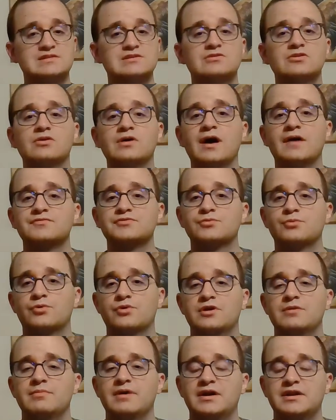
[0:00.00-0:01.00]
You don't have to
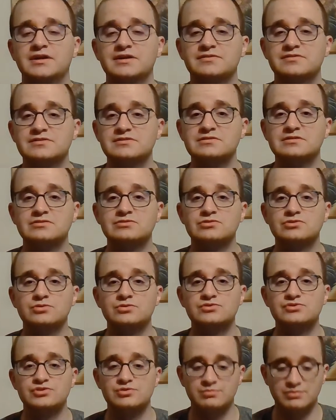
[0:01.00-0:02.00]
worry about anything. You can do
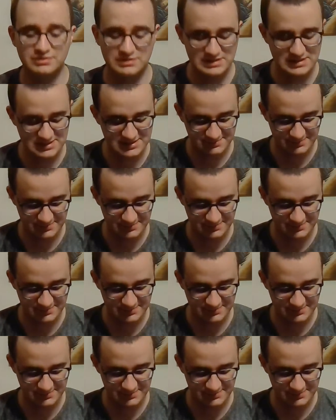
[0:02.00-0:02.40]
as you please.